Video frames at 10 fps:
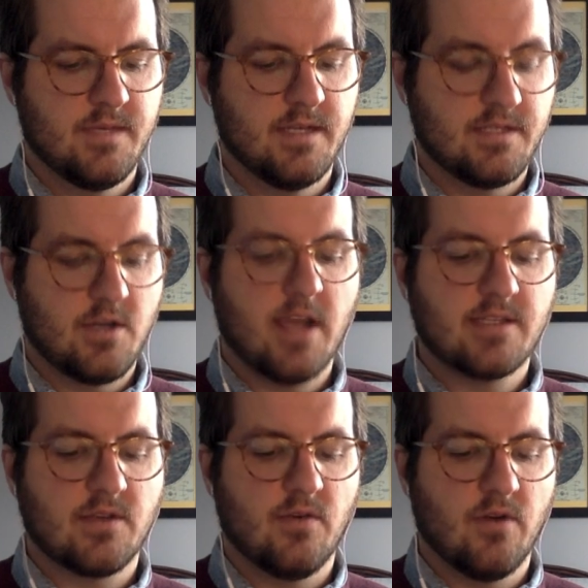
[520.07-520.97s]
It
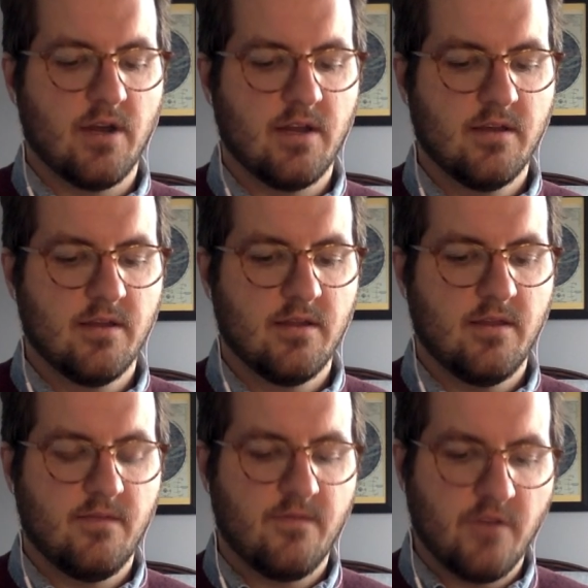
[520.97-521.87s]
strikes a chord.
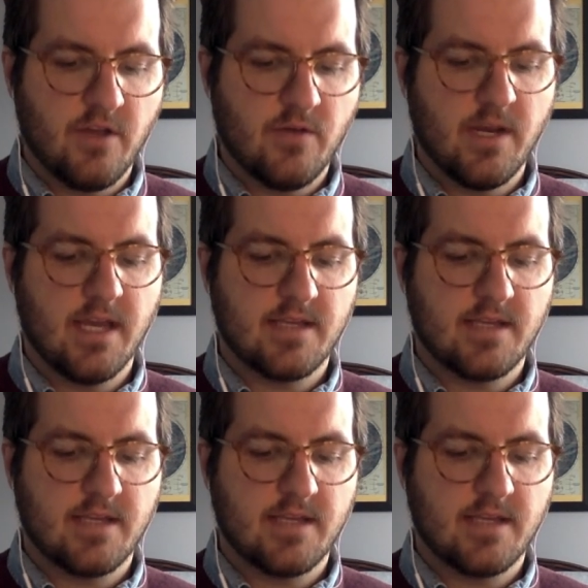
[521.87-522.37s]
The frequent